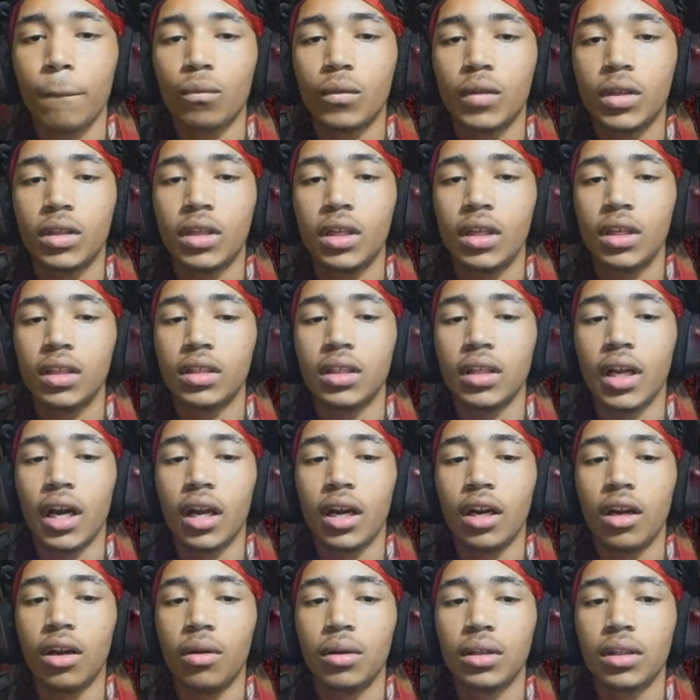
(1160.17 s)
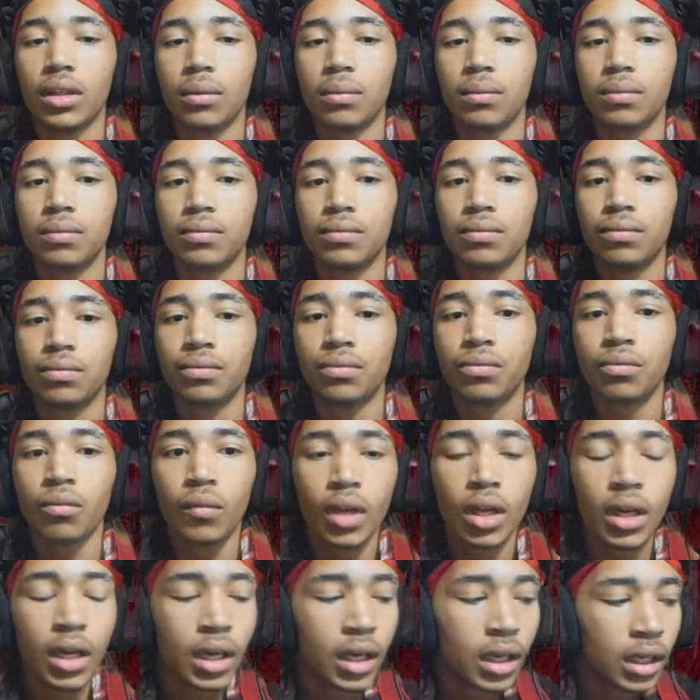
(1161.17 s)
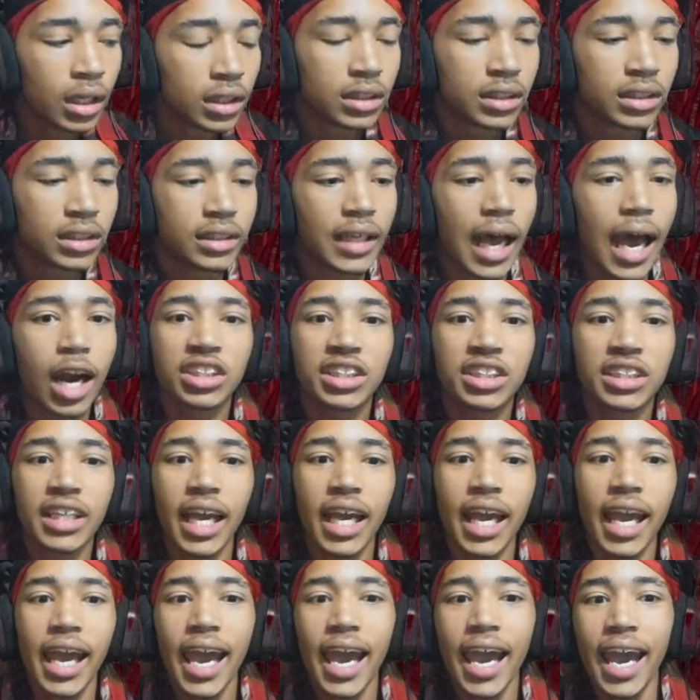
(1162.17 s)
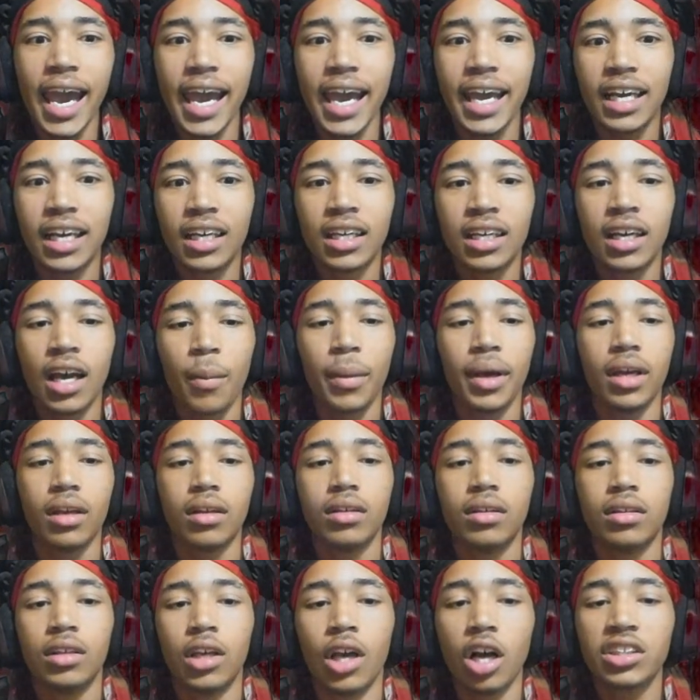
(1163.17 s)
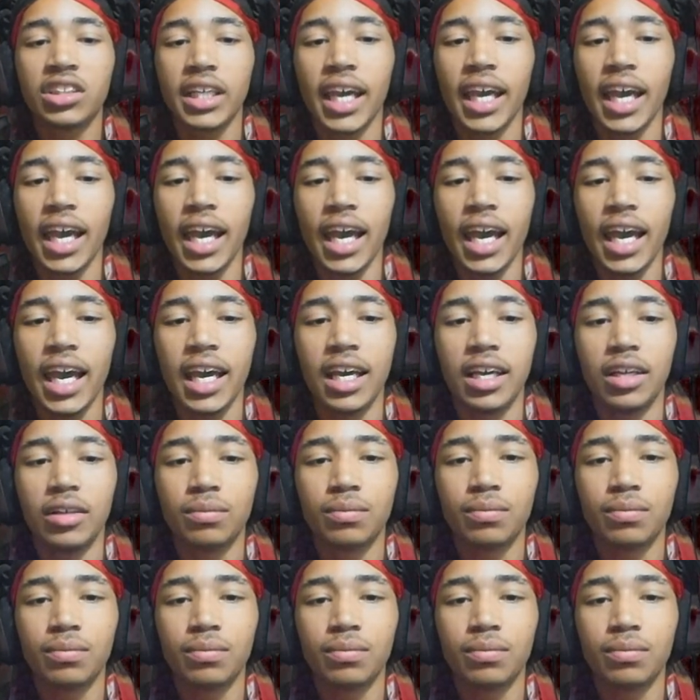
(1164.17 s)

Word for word: She does not know what the... Satoshi! I mean, Yoshiki!